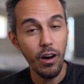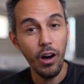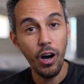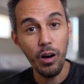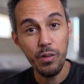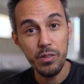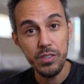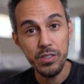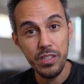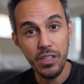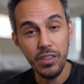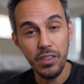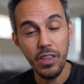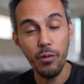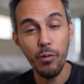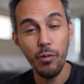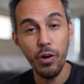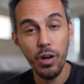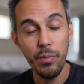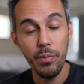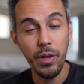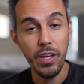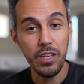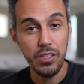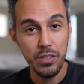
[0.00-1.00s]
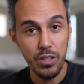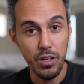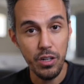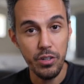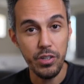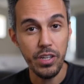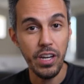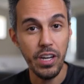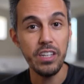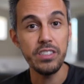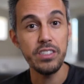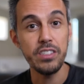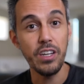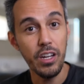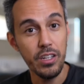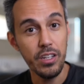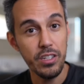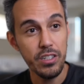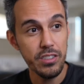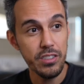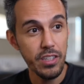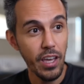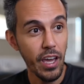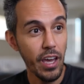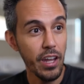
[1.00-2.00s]
Obviously, they want to make sure you guys
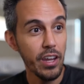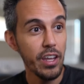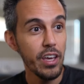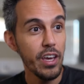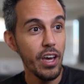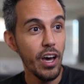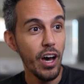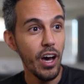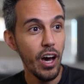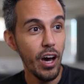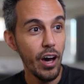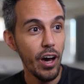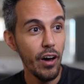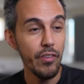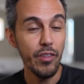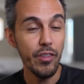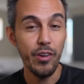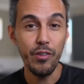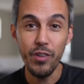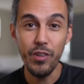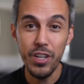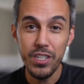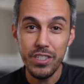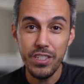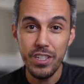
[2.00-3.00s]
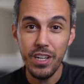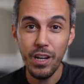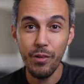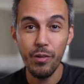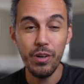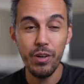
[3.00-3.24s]
understand their vision and what